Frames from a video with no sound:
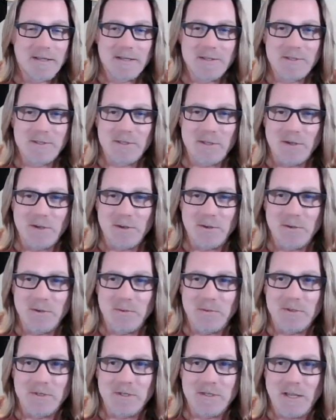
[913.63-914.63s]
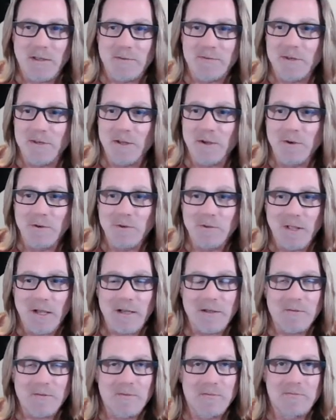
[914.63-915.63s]
So we just have to know
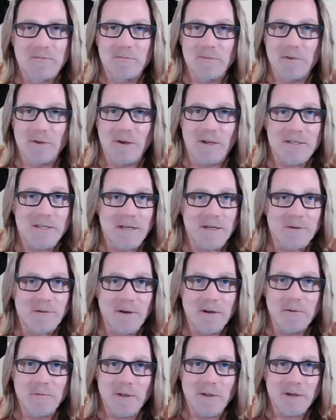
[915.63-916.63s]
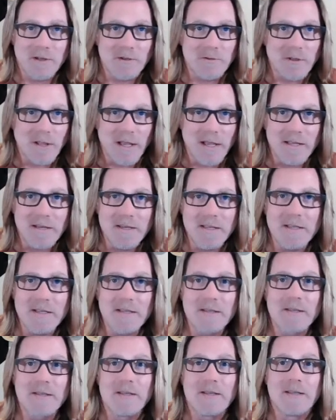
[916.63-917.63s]
like your itinerary. When are you
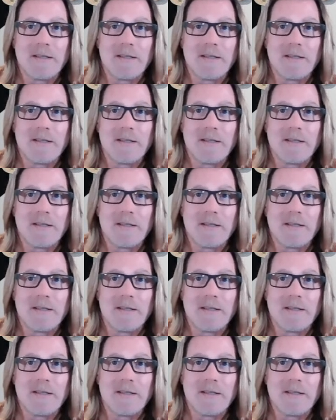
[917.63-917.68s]
landing?